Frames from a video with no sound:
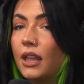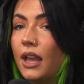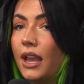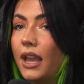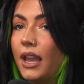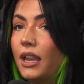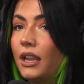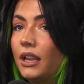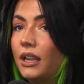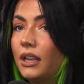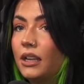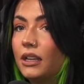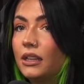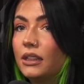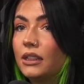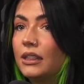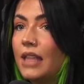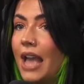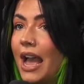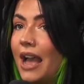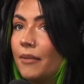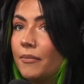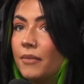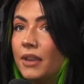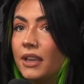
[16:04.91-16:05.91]
like
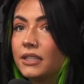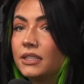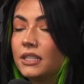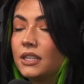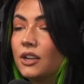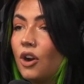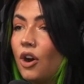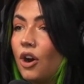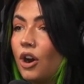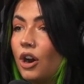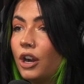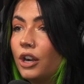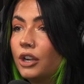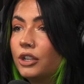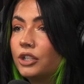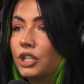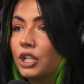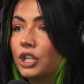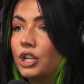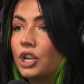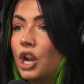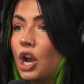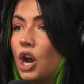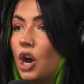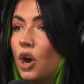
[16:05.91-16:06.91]
that makes it hard
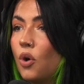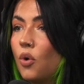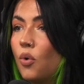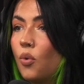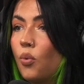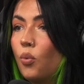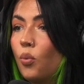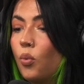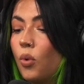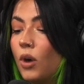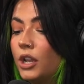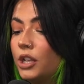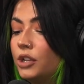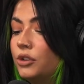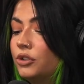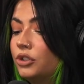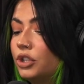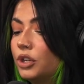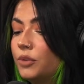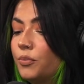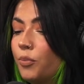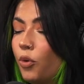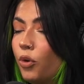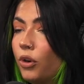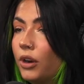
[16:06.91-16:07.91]
to know what you
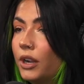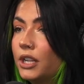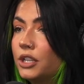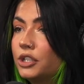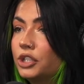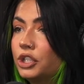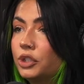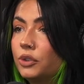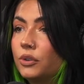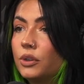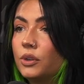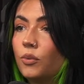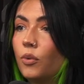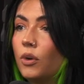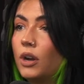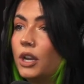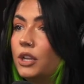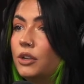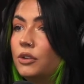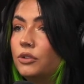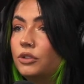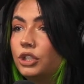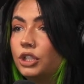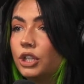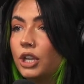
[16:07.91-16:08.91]
should pour into and
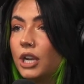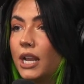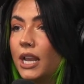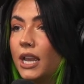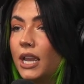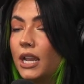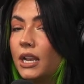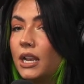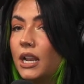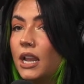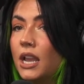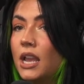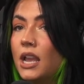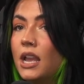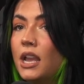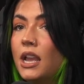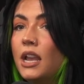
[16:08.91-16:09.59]
what you shouldn't.